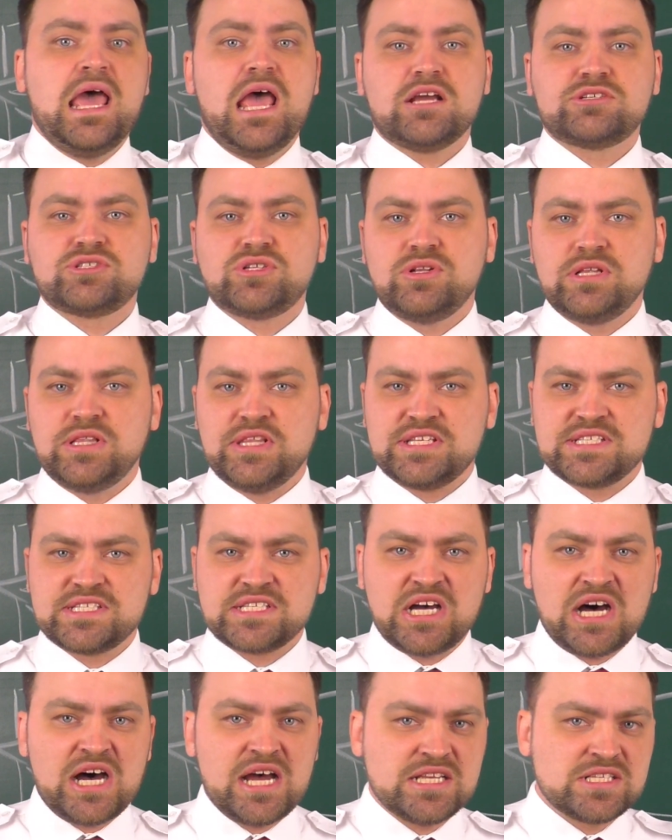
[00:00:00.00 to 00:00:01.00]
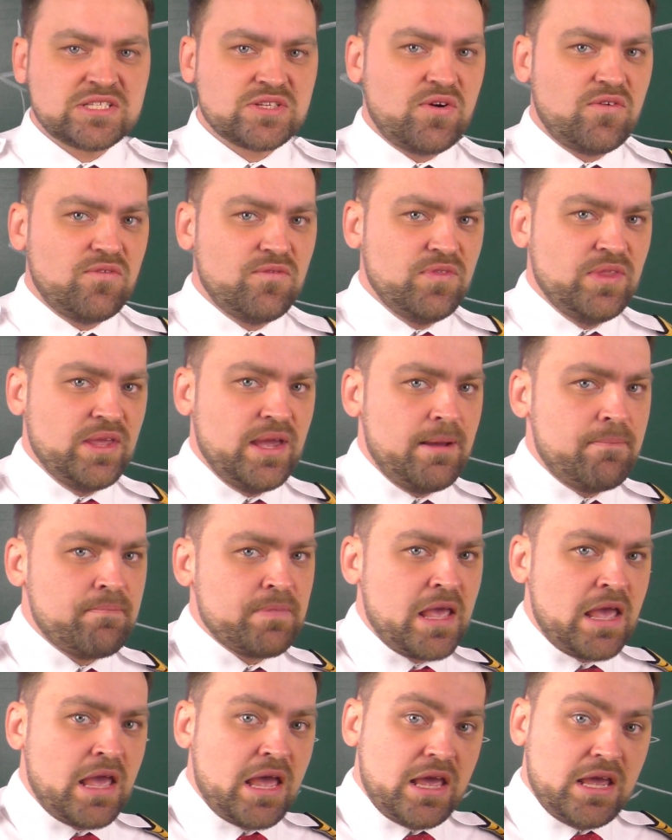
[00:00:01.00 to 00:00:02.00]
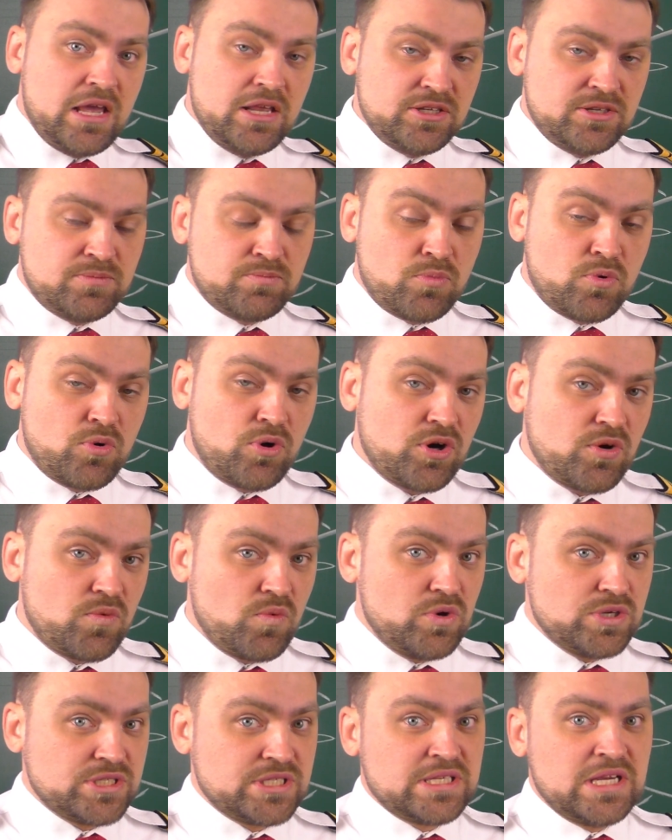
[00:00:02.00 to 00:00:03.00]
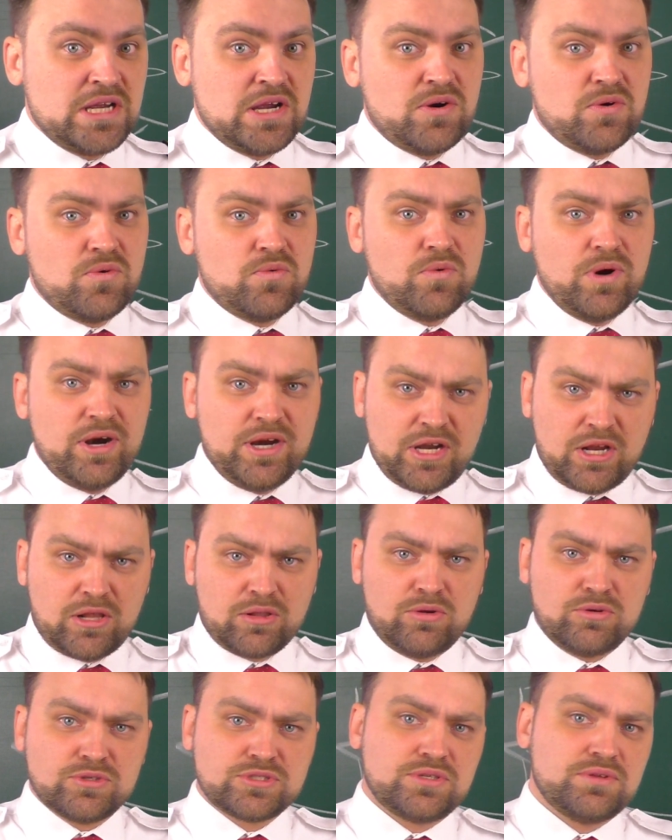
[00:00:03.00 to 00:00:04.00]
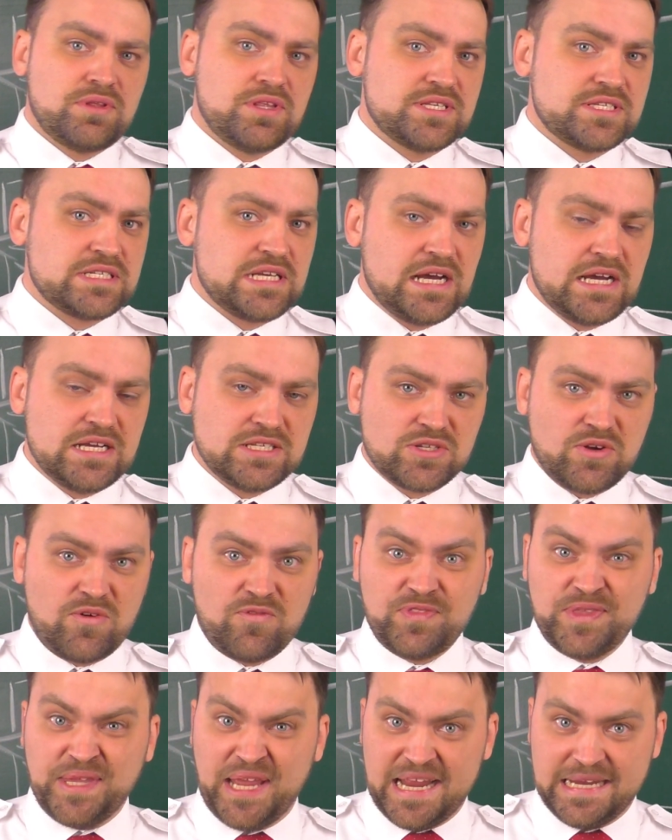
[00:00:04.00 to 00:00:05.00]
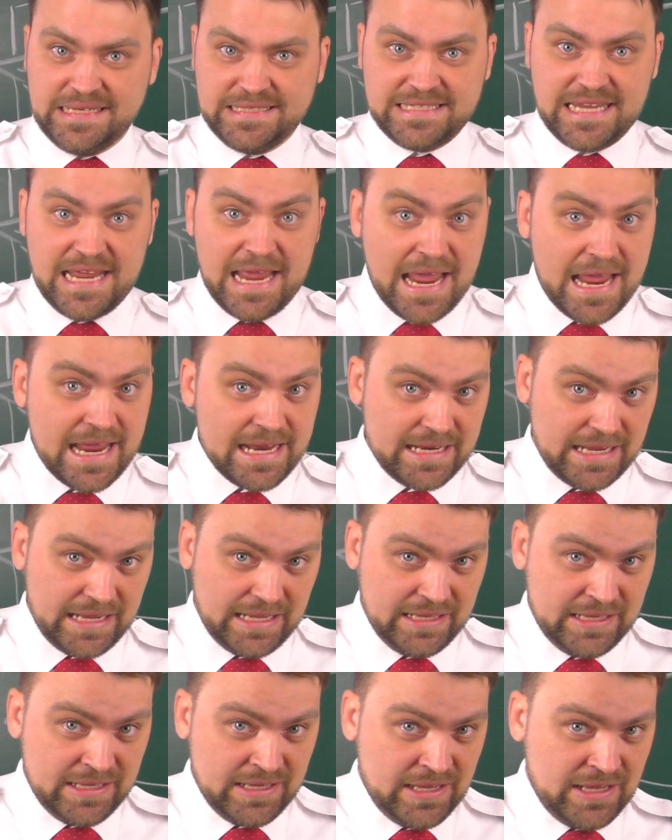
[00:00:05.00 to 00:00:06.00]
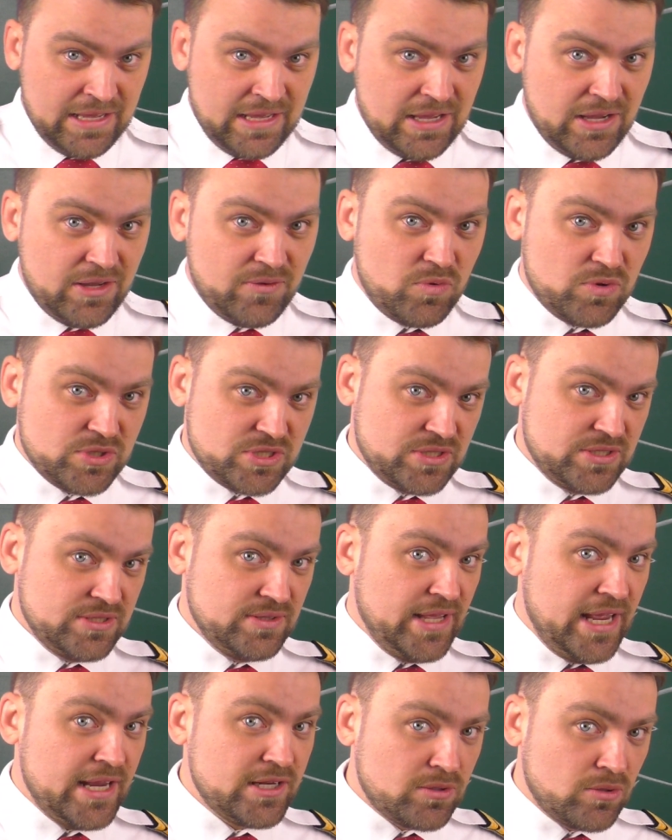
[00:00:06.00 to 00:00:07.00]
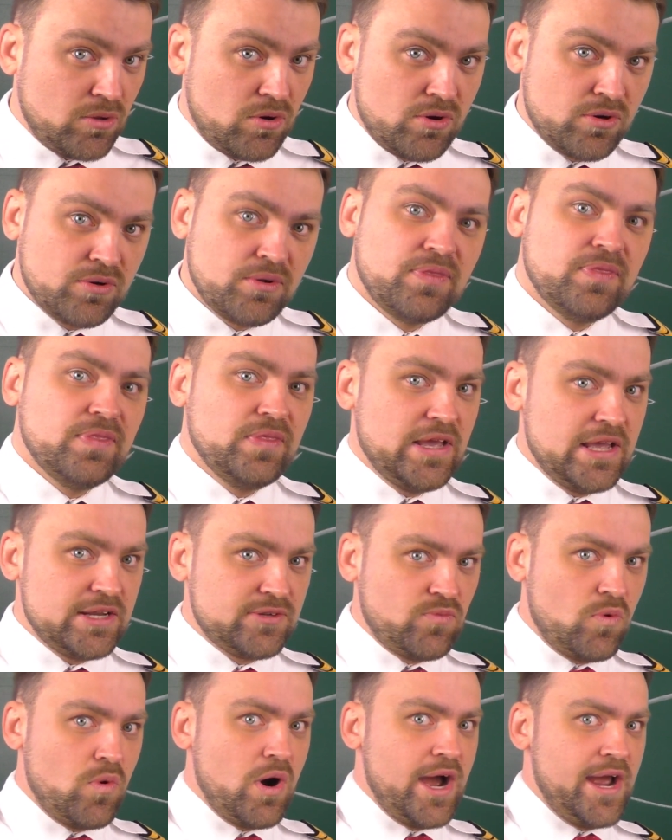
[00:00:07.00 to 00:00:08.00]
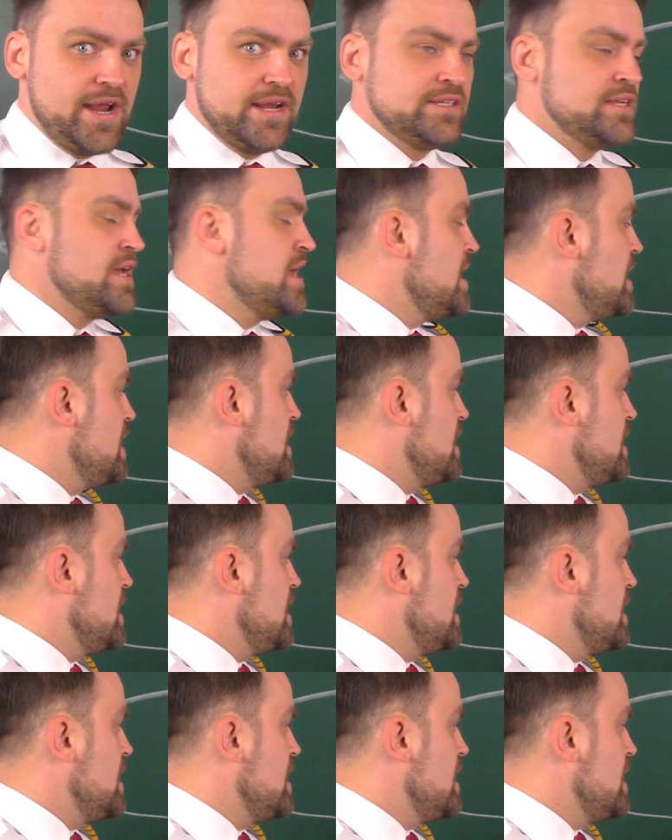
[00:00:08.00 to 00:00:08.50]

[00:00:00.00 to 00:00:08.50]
Actually, the size of the Hindenburg was very close to the size of Titanic. It was that long, that wide.